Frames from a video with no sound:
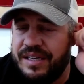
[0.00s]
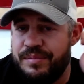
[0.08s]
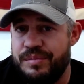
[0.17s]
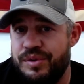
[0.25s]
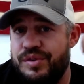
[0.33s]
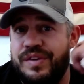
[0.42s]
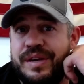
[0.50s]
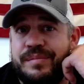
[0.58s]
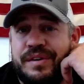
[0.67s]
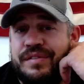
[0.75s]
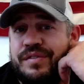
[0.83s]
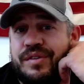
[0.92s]
moving
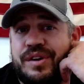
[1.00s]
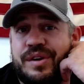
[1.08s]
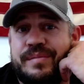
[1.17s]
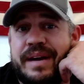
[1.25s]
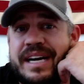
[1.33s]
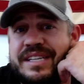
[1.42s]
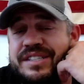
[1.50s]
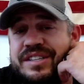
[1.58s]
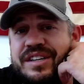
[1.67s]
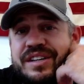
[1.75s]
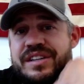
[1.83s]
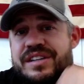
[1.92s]
before you
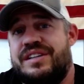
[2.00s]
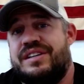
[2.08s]
master,